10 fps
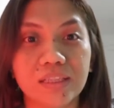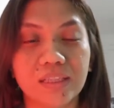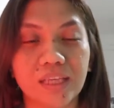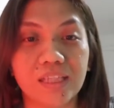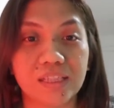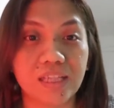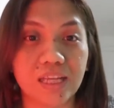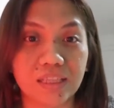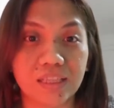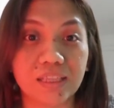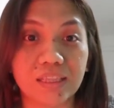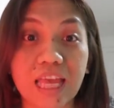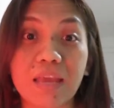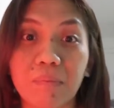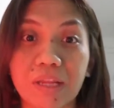it's not
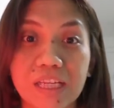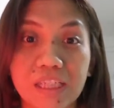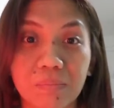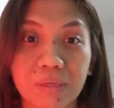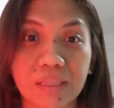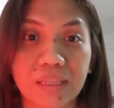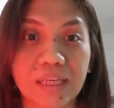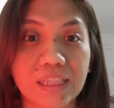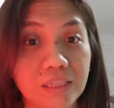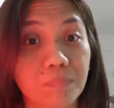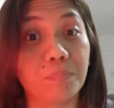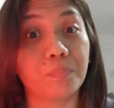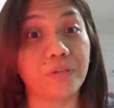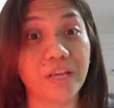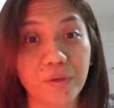time management, it's
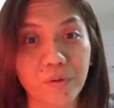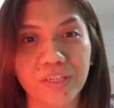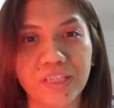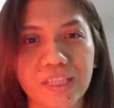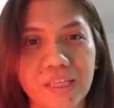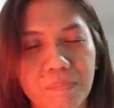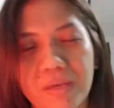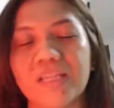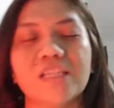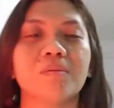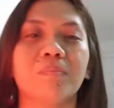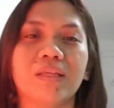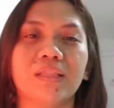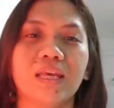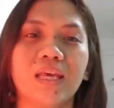priority management.